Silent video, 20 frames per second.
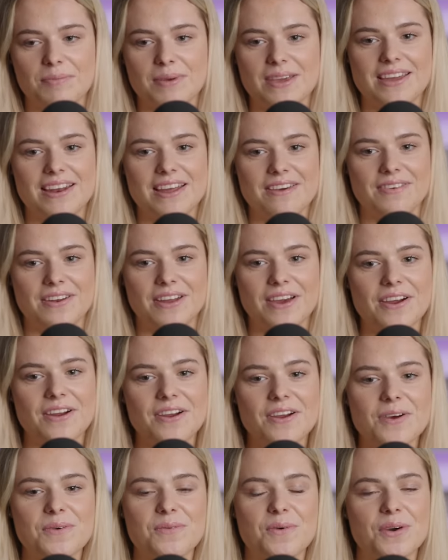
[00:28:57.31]
But you never know
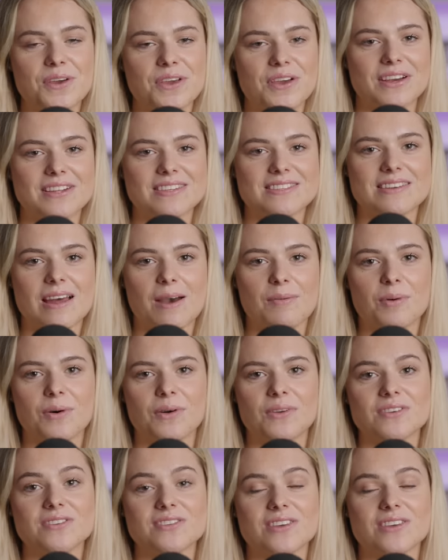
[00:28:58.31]
what you could step on.